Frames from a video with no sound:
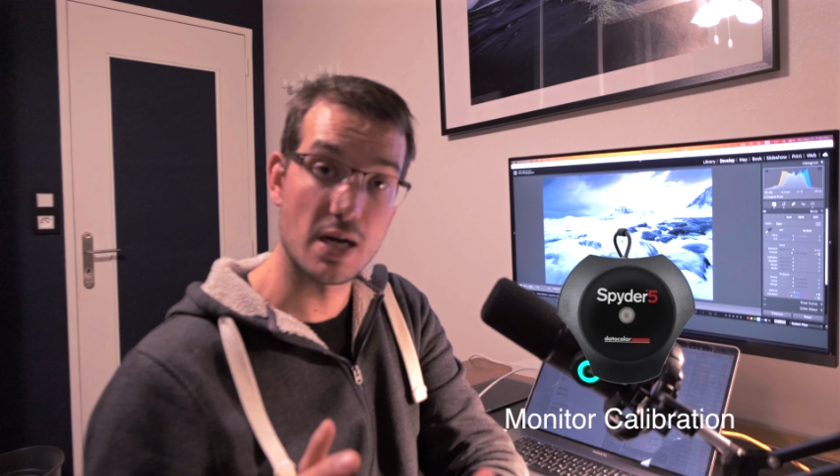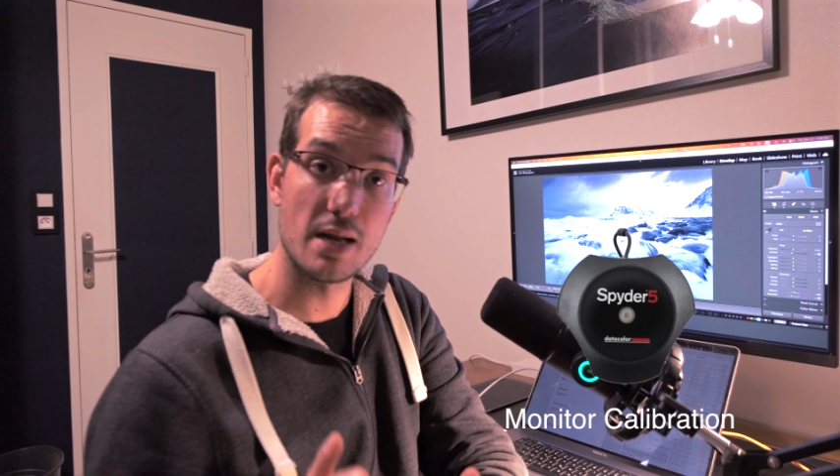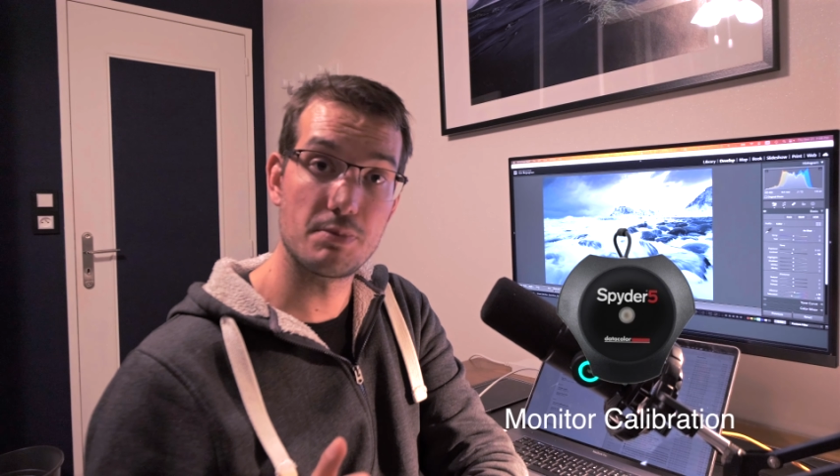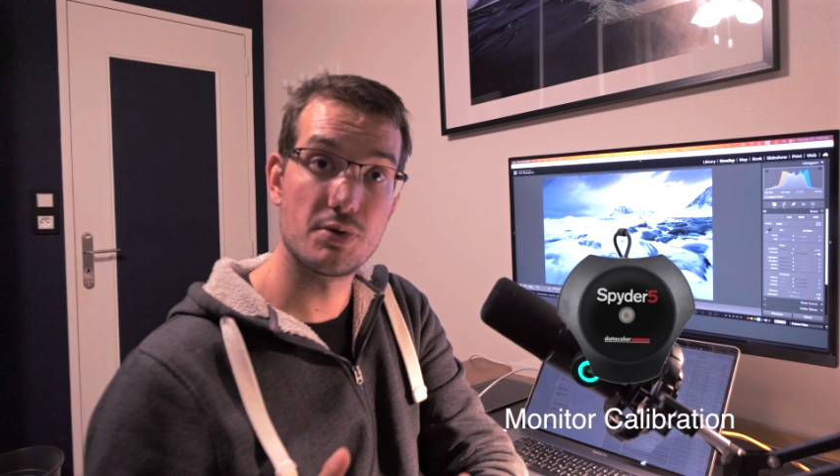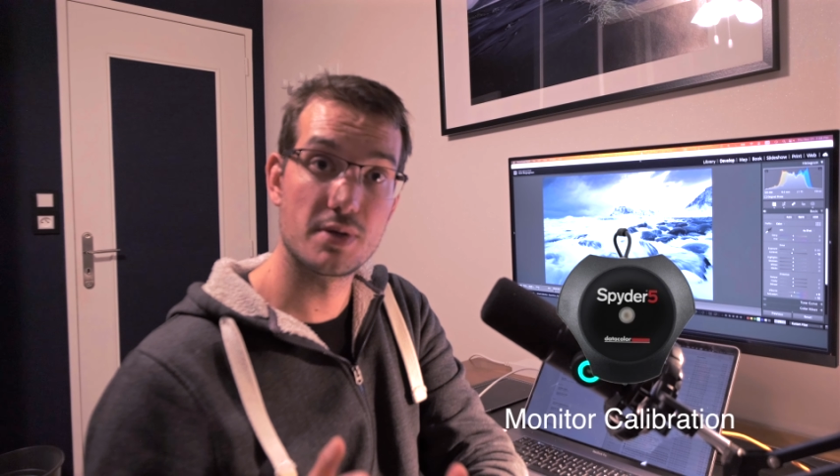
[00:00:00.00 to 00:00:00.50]

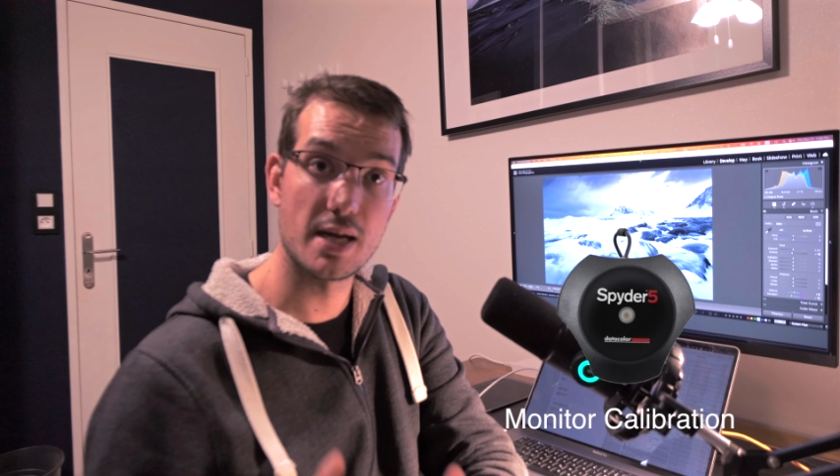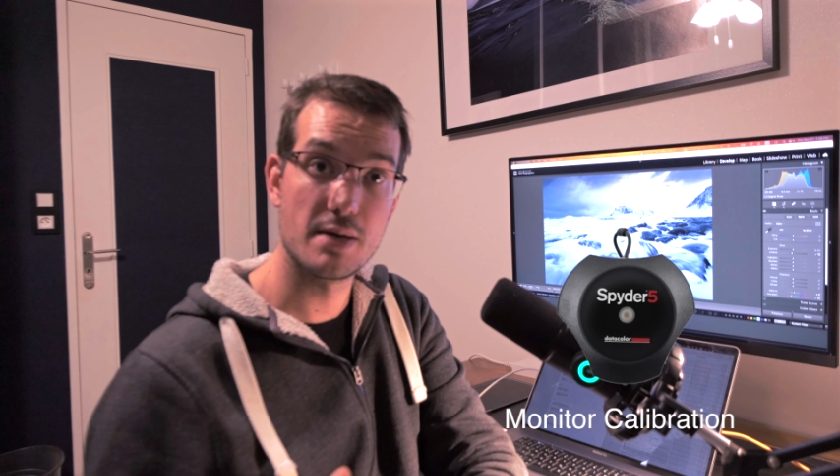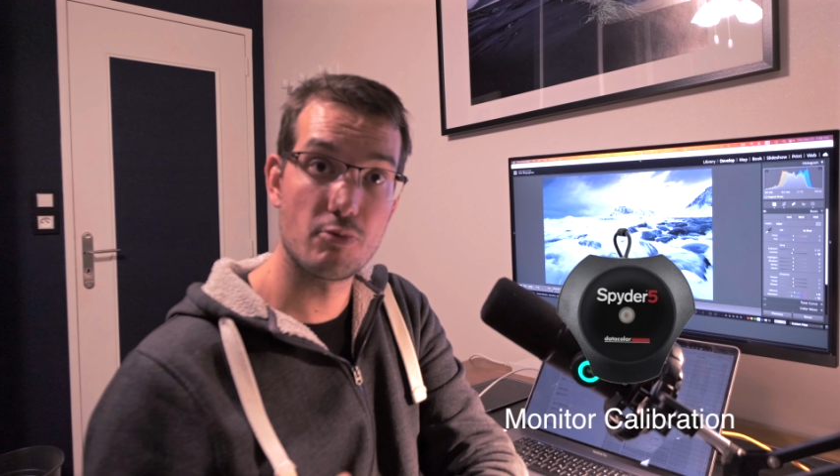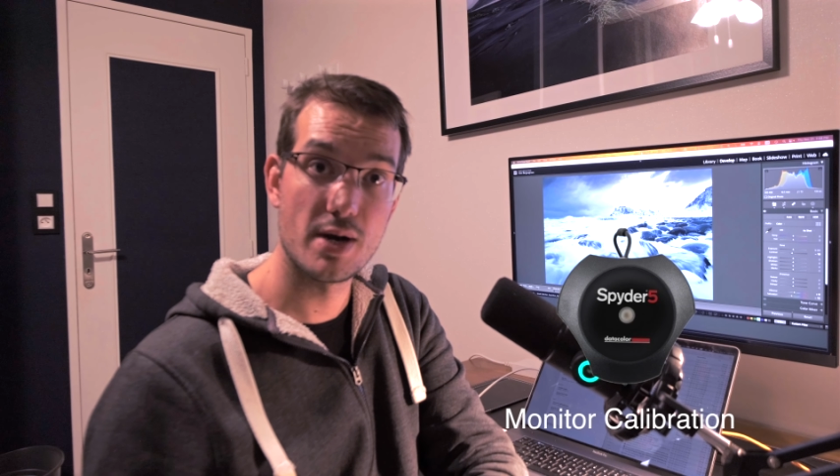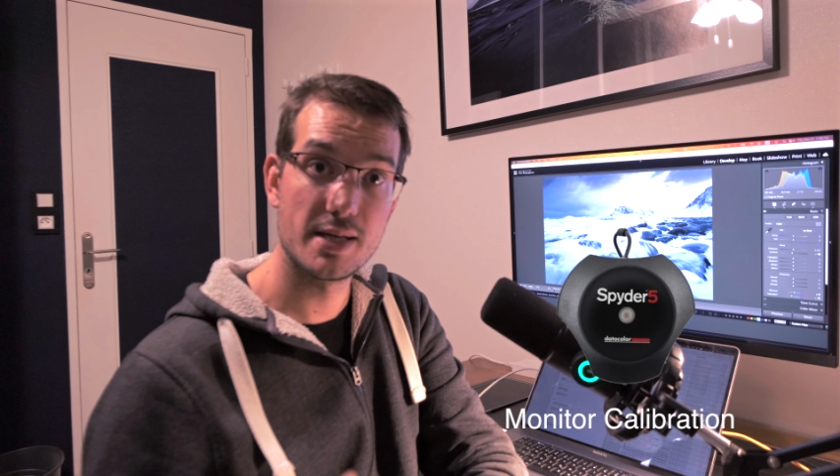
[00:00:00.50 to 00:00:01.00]
help you
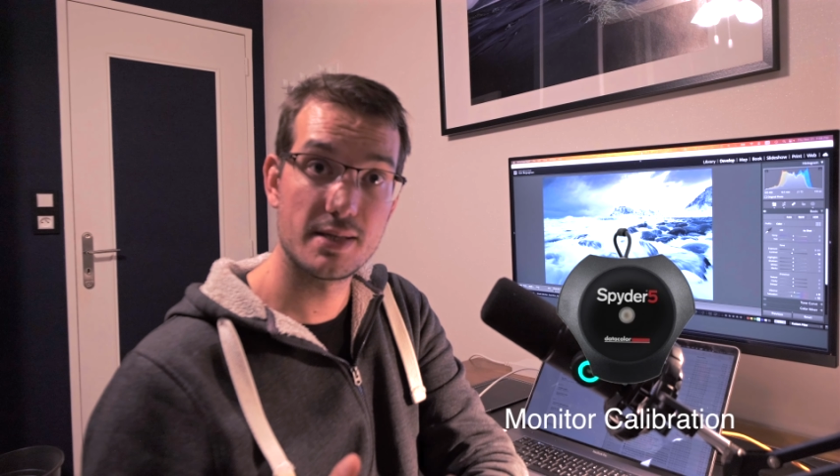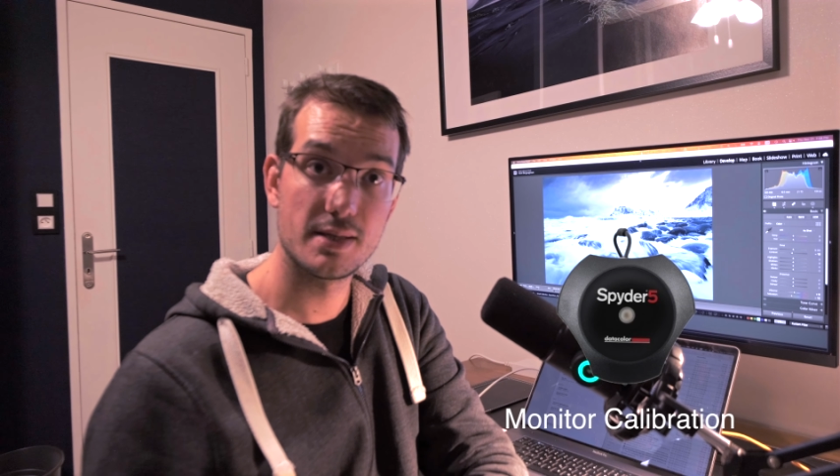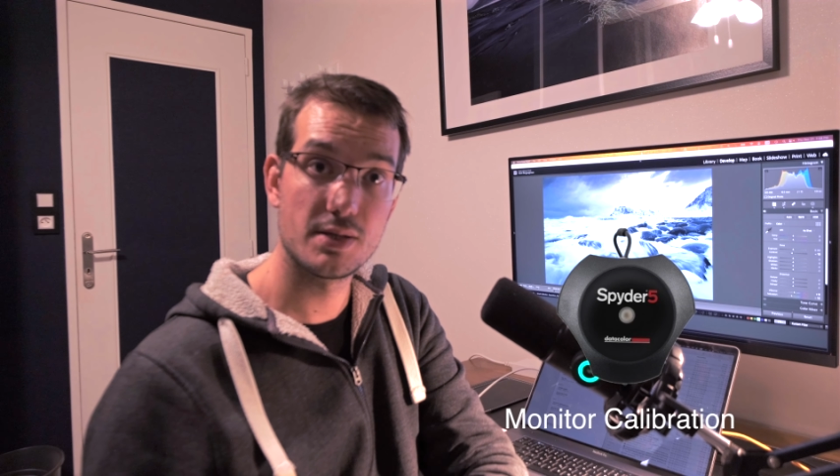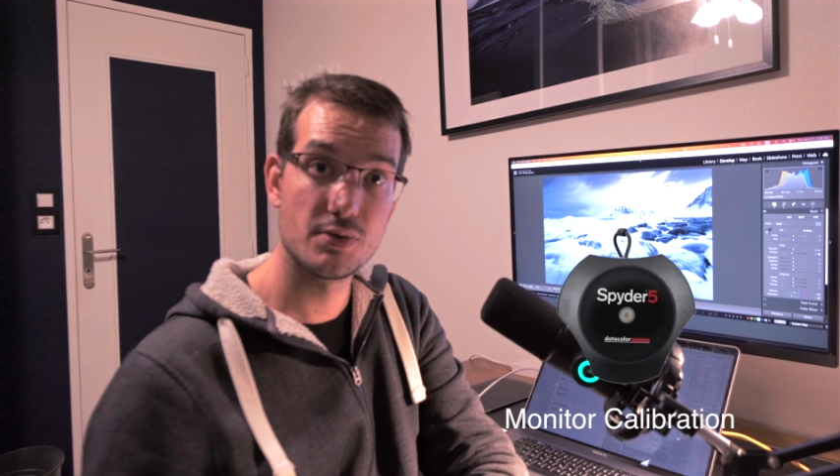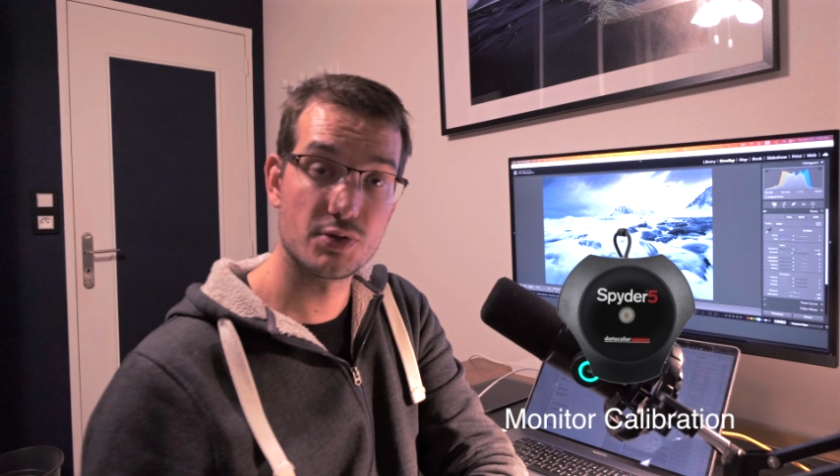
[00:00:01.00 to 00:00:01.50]
calibrate
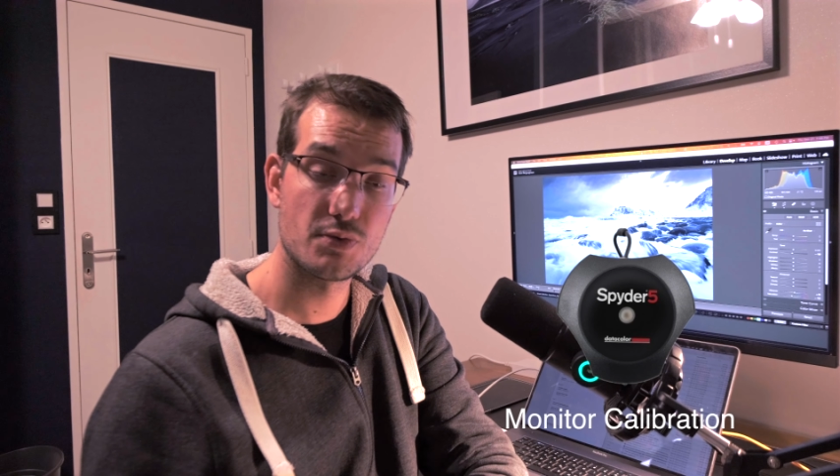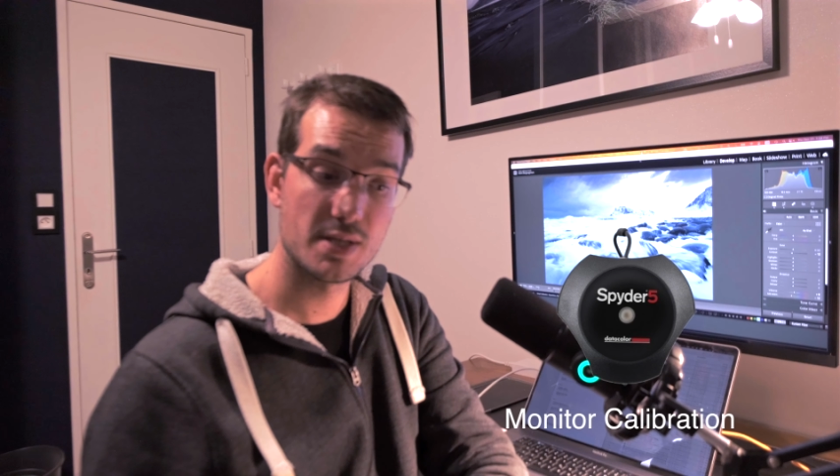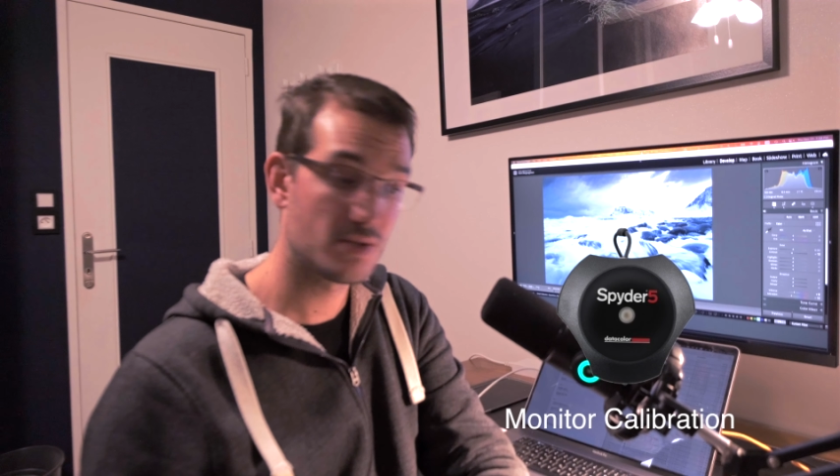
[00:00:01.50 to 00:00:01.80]
your screen.